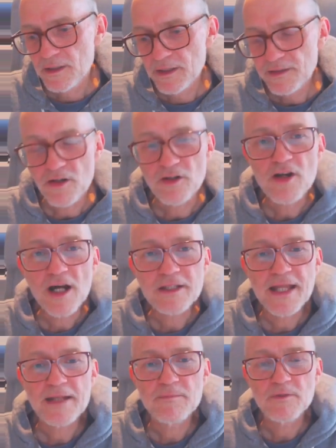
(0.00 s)
they're not
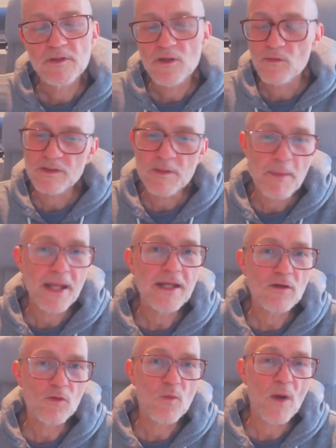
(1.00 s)
that,
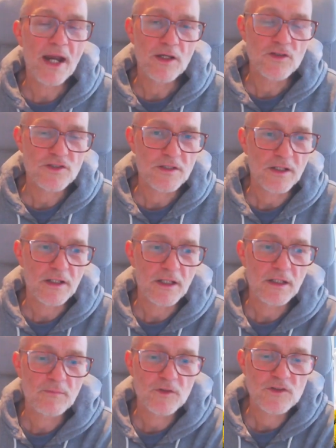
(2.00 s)
depending on where you
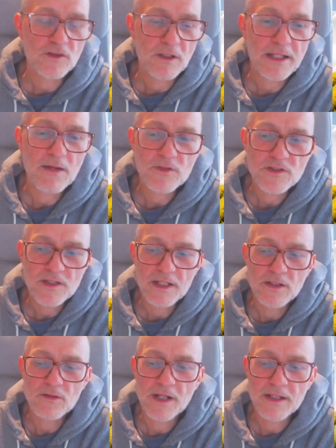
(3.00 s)
study, but certainly I would say in
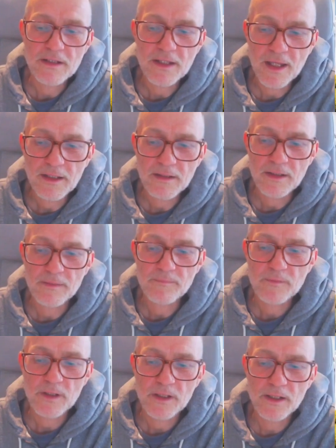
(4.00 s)
the United
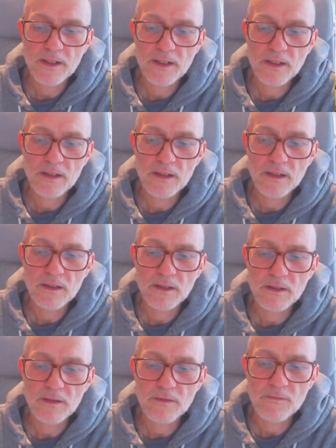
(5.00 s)
Kingdom,
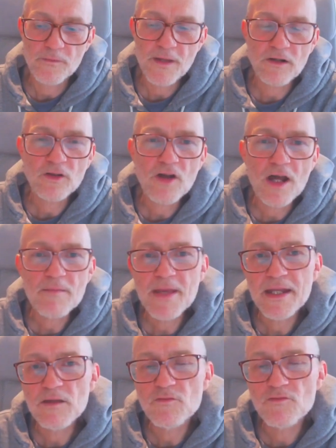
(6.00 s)
there are not
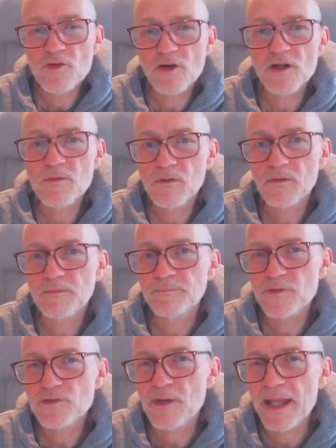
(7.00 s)
many verbal
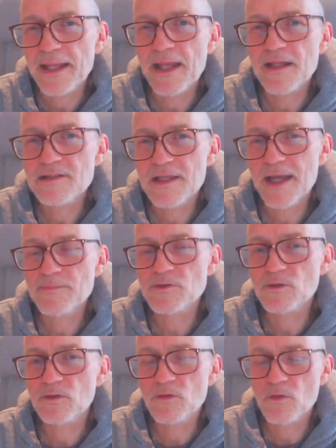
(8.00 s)
sort of like exams
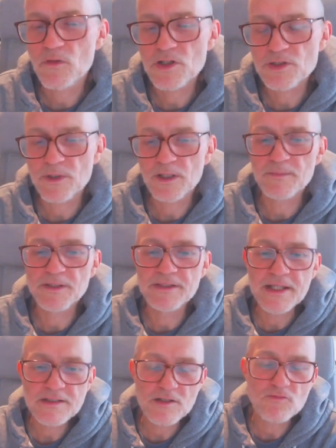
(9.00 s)
or coursework, but
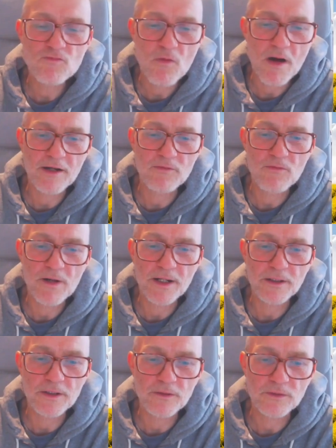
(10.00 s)
this is one
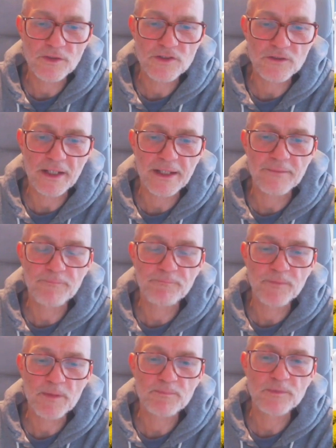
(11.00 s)
where you're sort of like
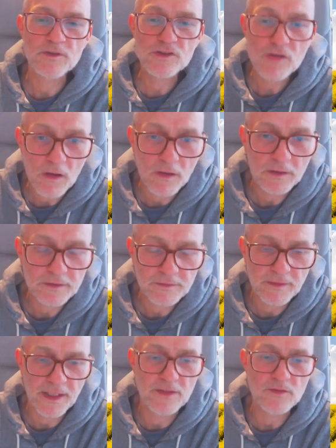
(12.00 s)
talk,
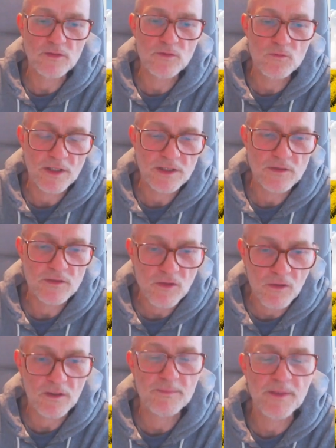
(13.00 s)
and what you
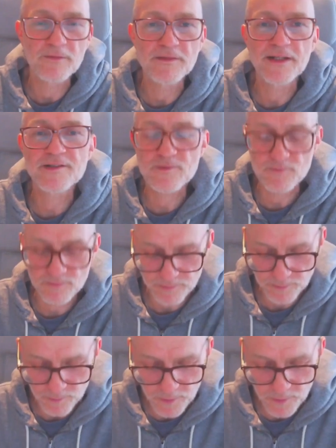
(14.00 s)
talk about, that's where